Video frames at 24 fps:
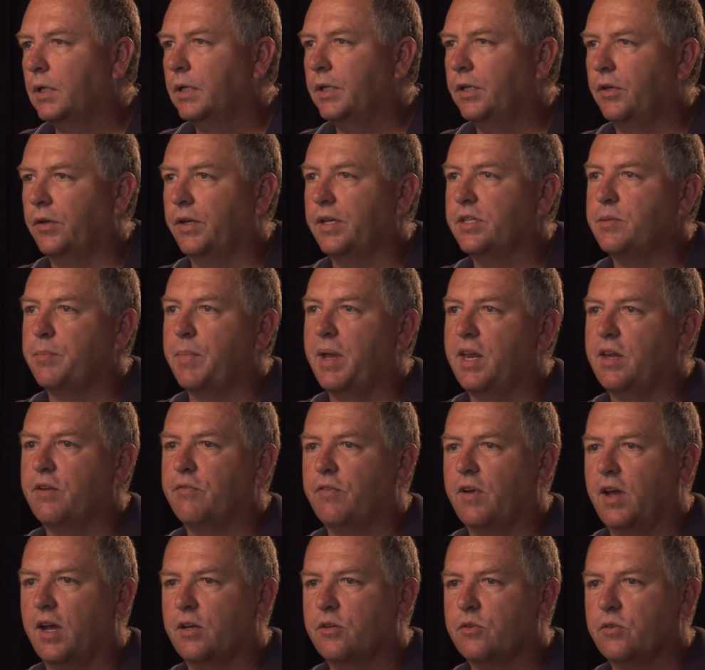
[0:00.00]
You know, it's a
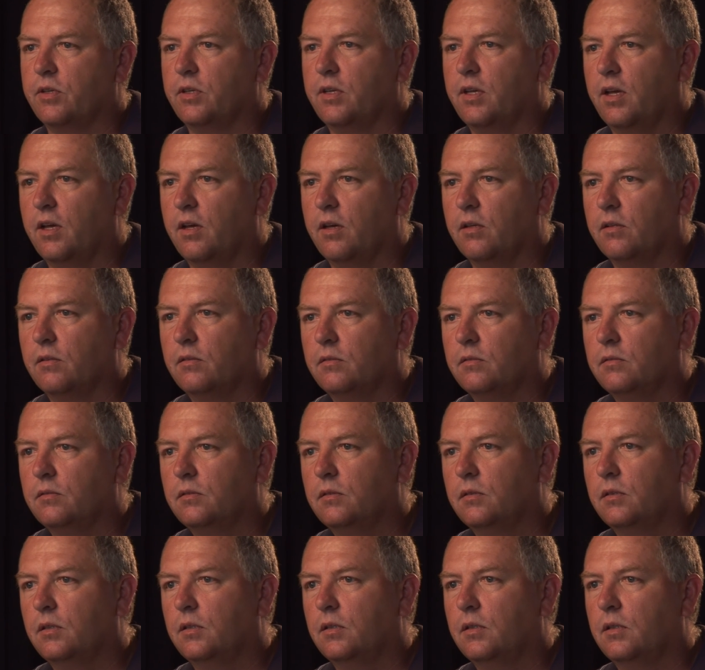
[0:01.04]
manufacturing town.
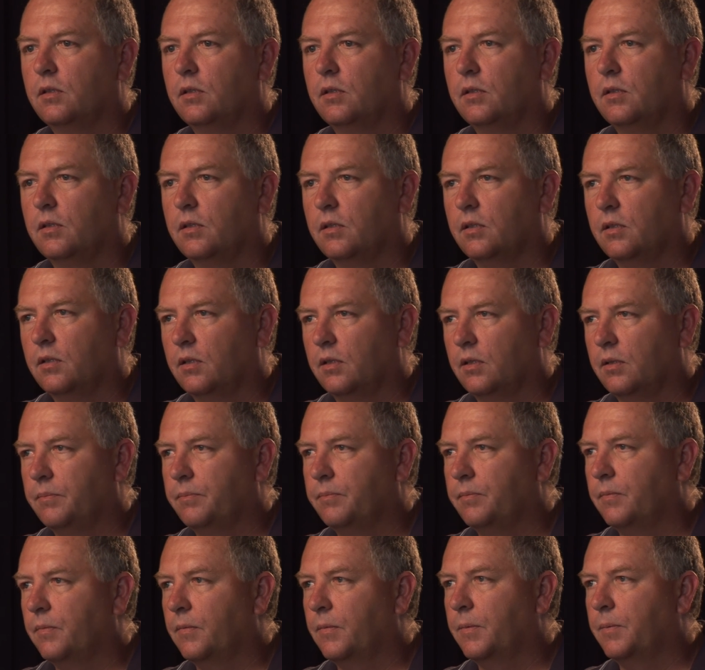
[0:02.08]
You
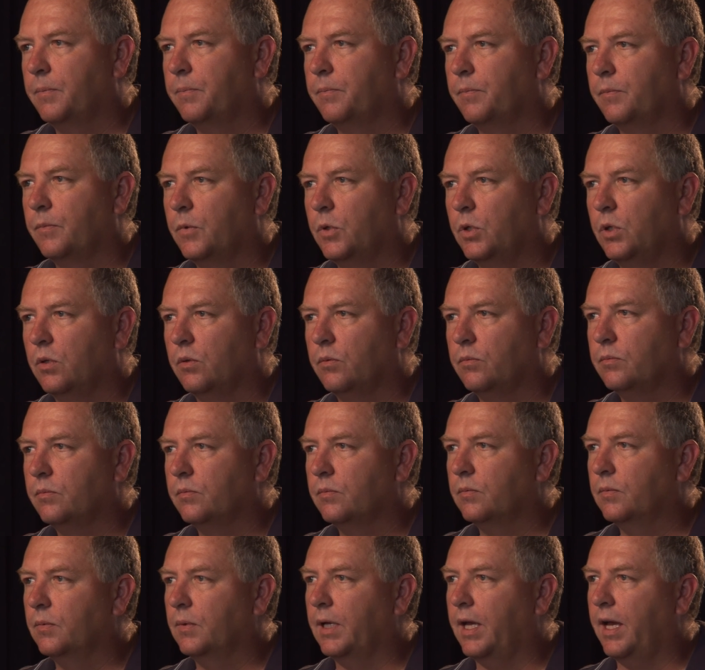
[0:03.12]
know,
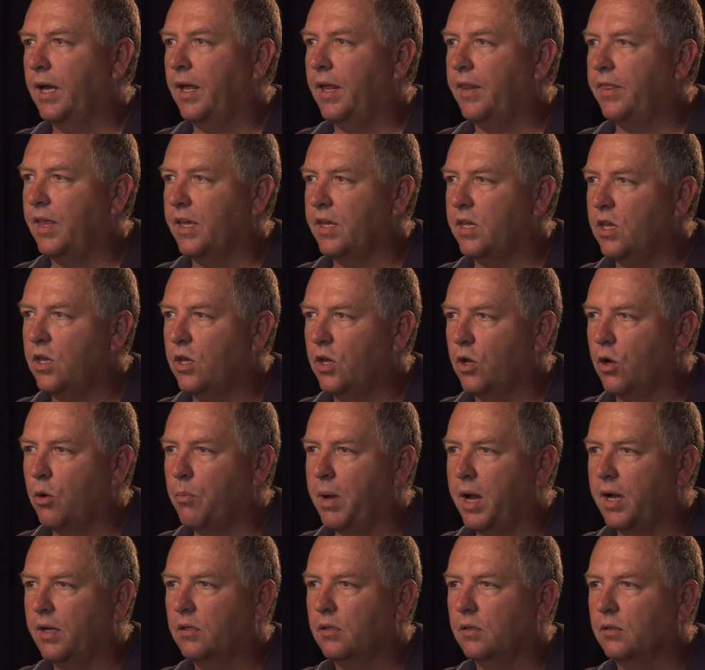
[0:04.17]
I think you could go
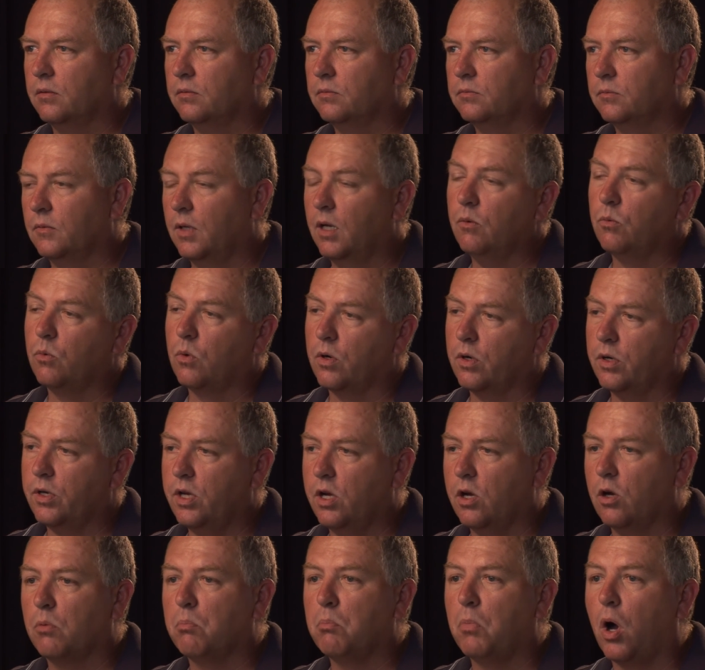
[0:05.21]
back to, well, Warner
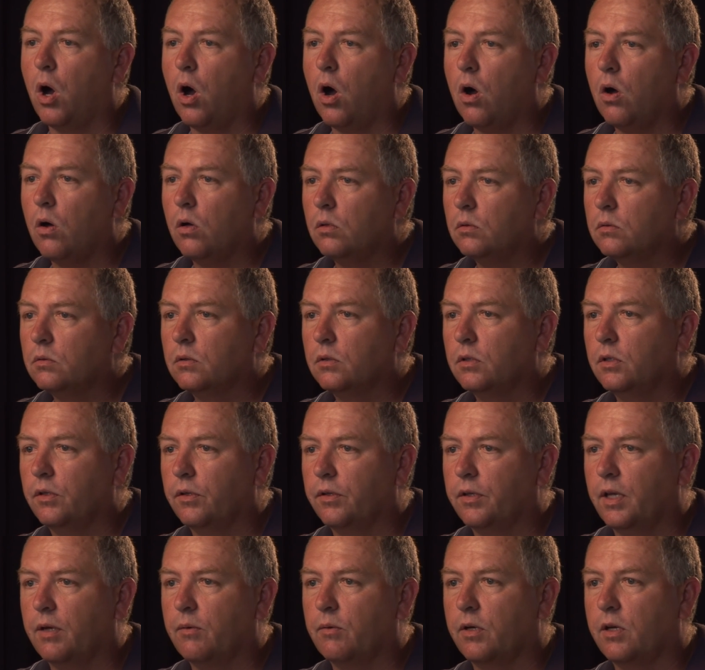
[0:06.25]
Gear and Ball. You know,
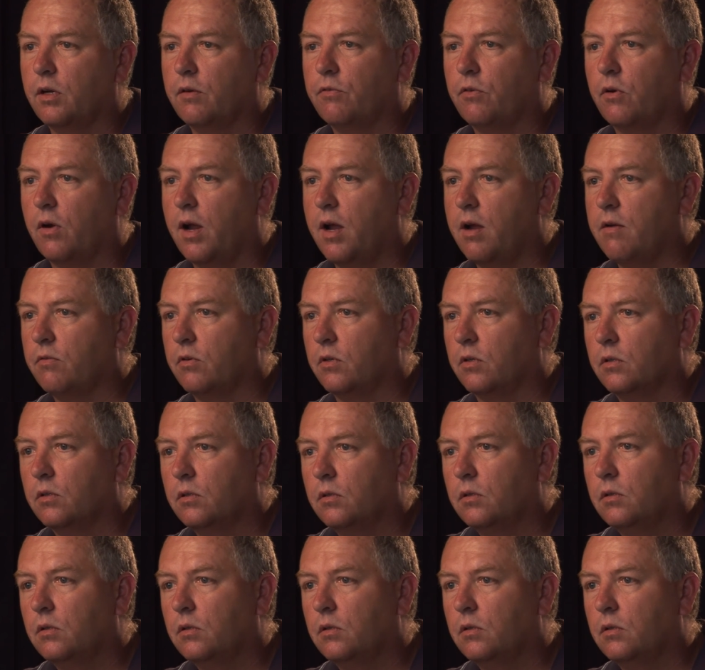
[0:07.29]
they were here forever.